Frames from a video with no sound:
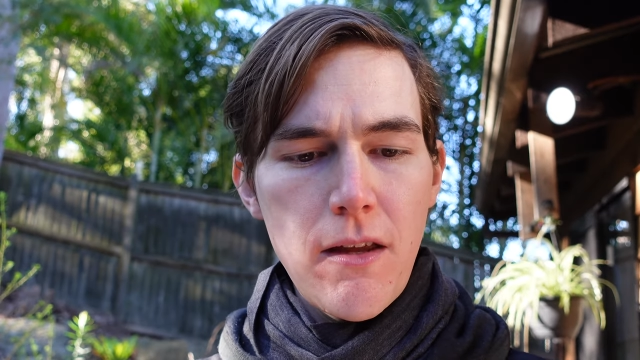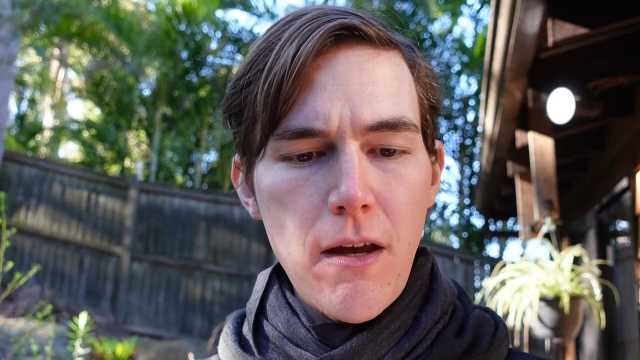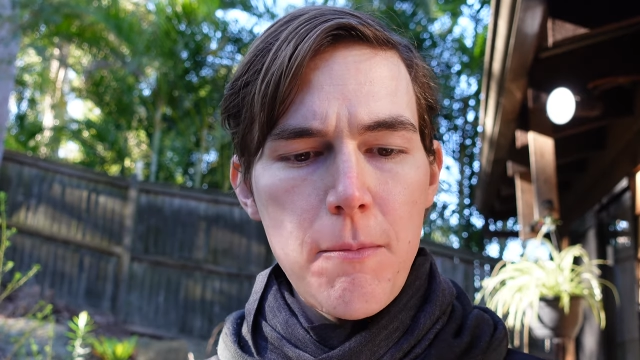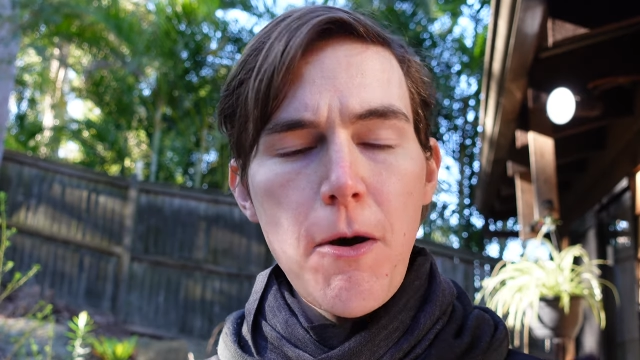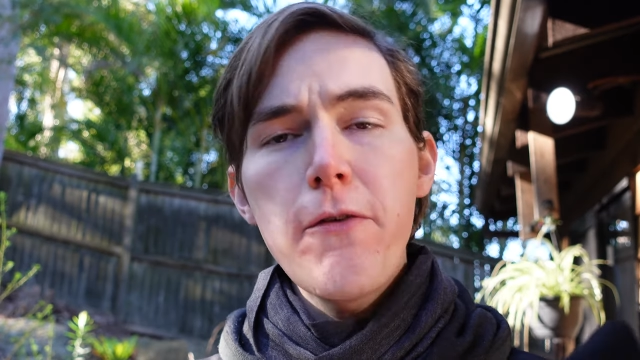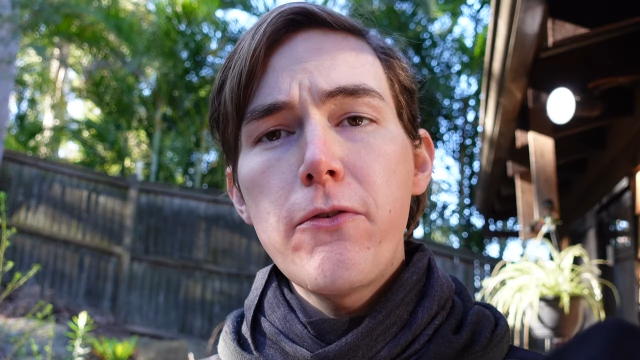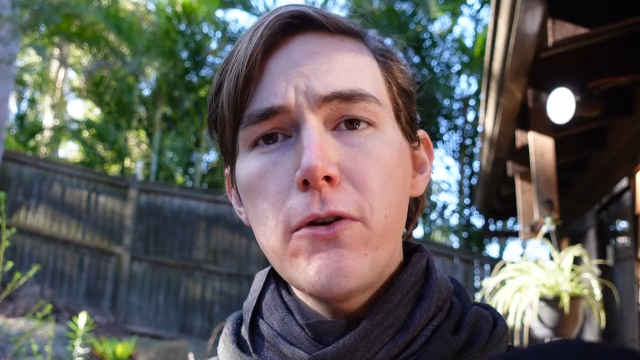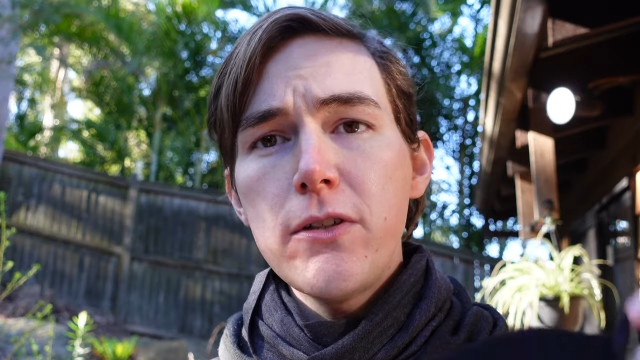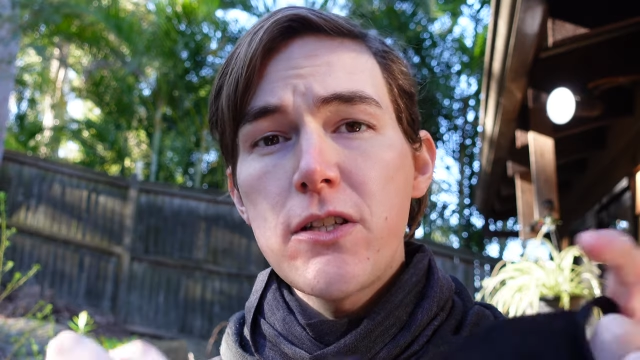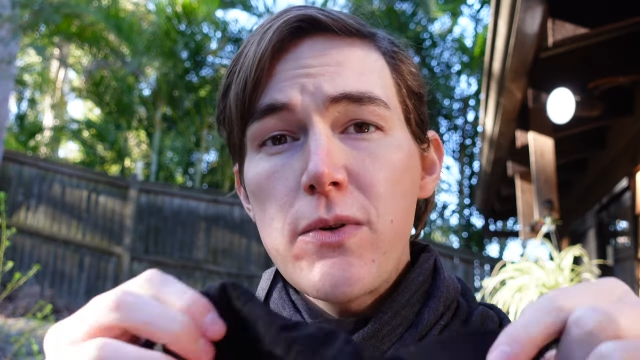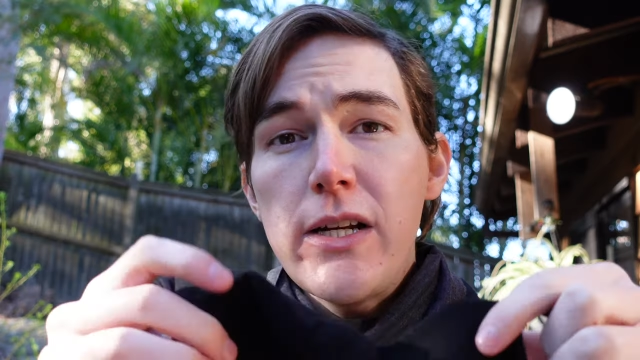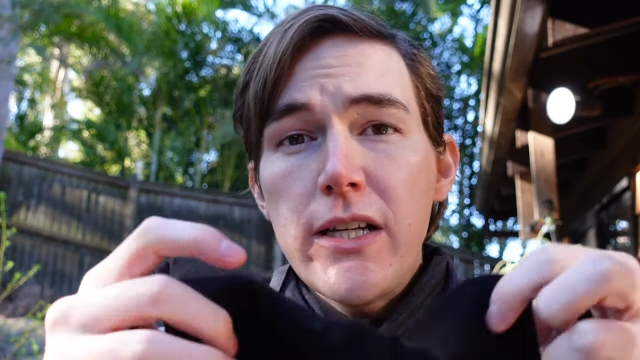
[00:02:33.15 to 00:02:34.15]
overall,
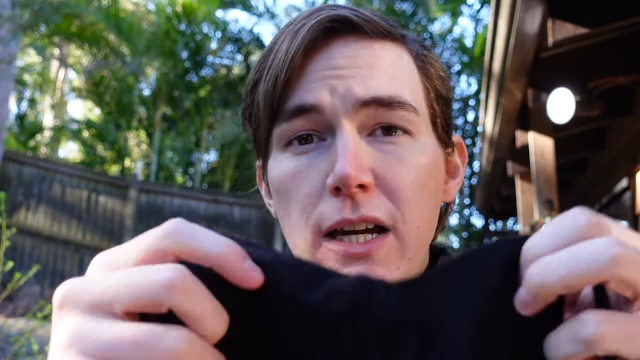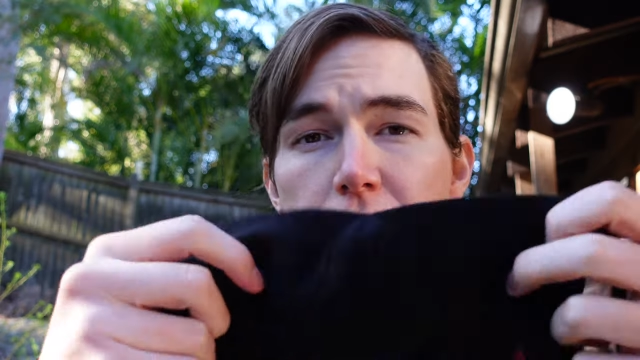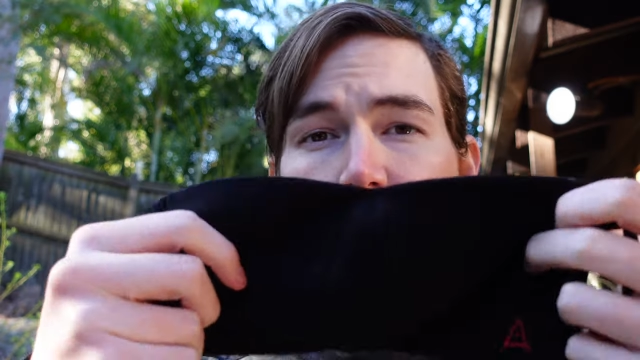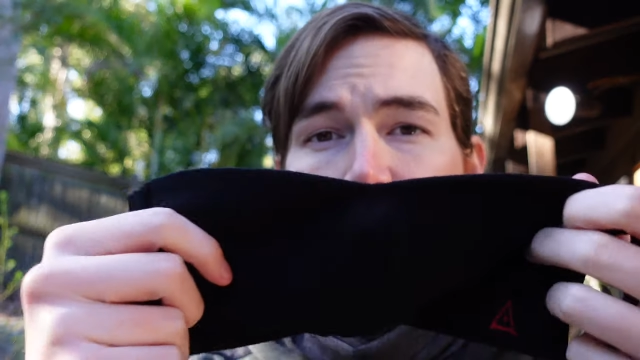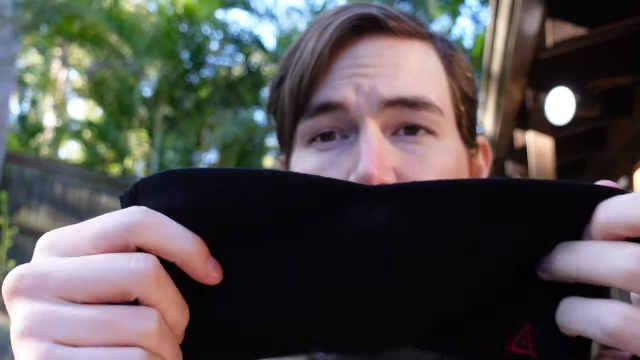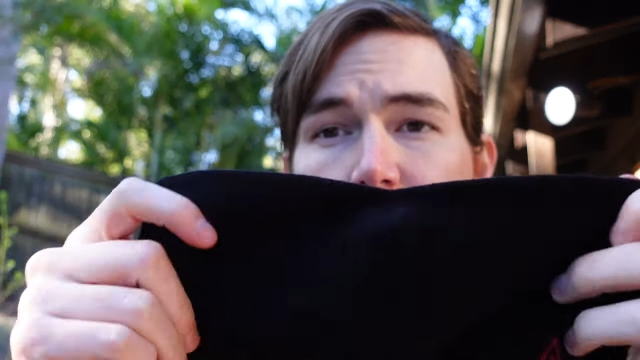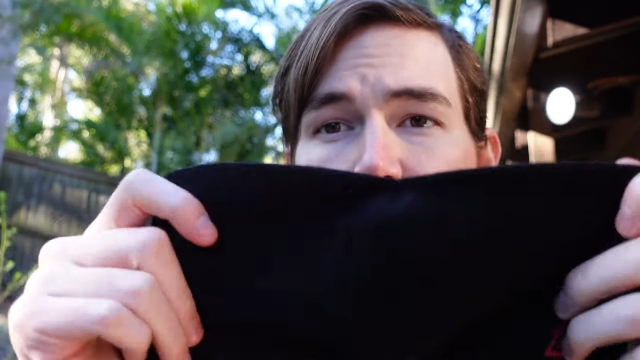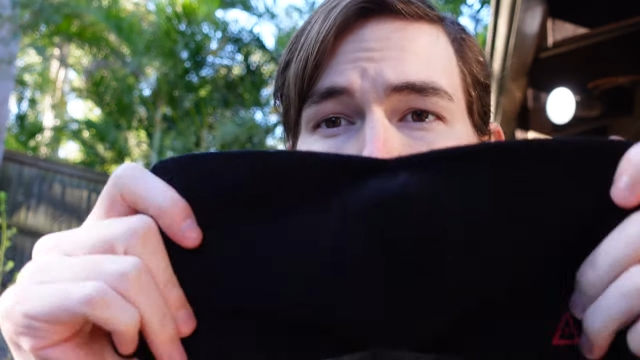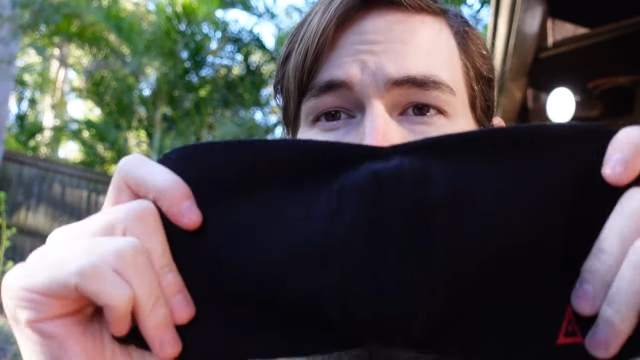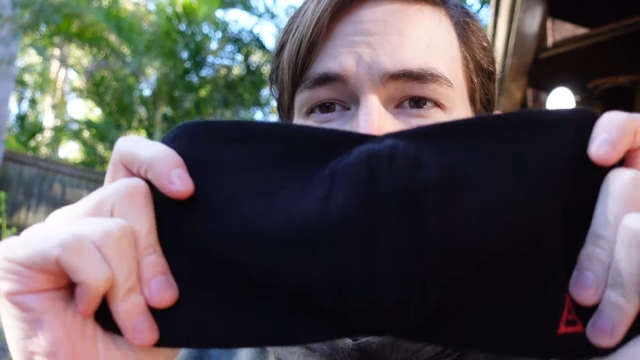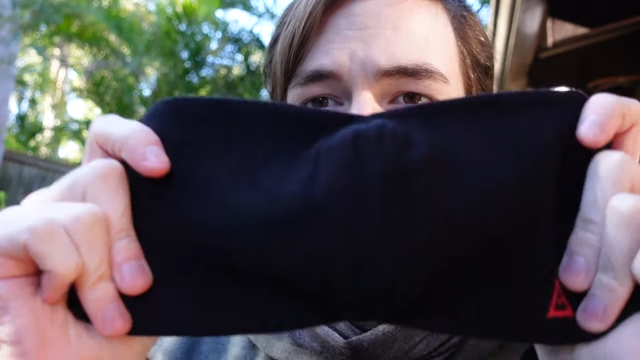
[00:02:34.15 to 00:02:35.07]
it's a really nice design,